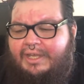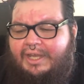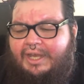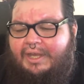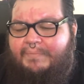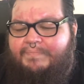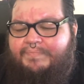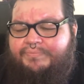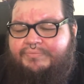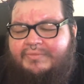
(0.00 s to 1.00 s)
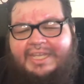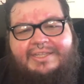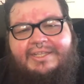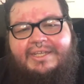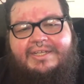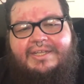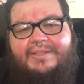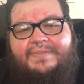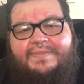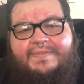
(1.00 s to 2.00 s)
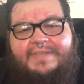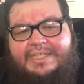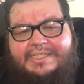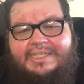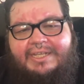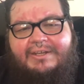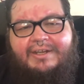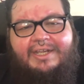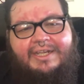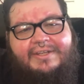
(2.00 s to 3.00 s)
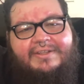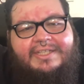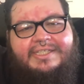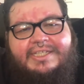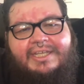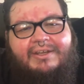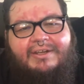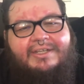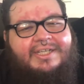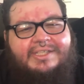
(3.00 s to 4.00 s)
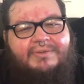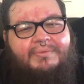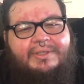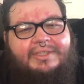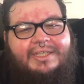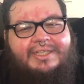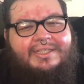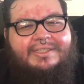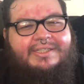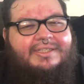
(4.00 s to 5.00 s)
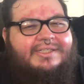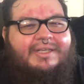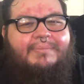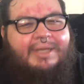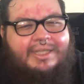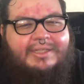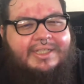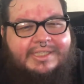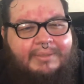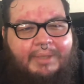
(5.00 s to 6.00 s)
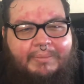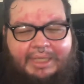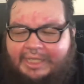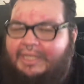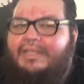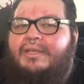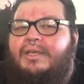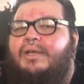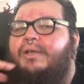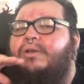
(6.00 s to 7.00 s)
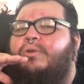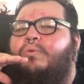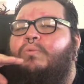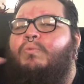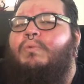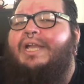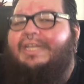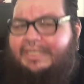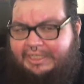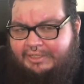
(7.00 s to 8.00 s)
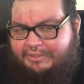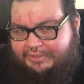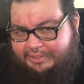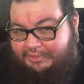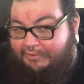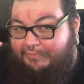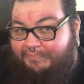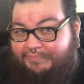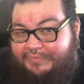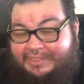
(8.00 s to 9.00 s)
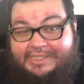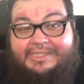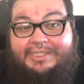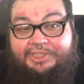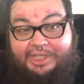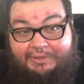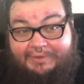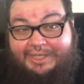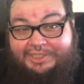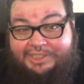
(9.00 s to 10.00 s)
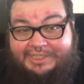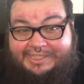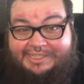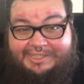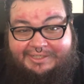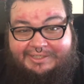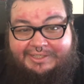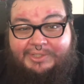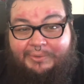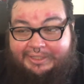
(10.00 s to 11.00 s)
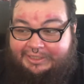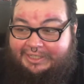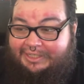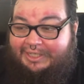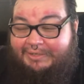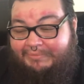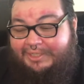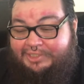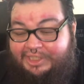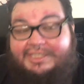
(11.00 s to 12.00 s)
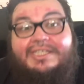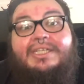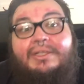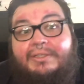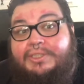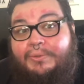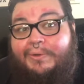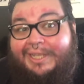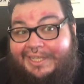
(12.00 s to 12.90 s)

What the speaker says: And this here and this here doesn't really, that's not my bag. Right here, though, this is the Generations toy line, in which it's still a toy.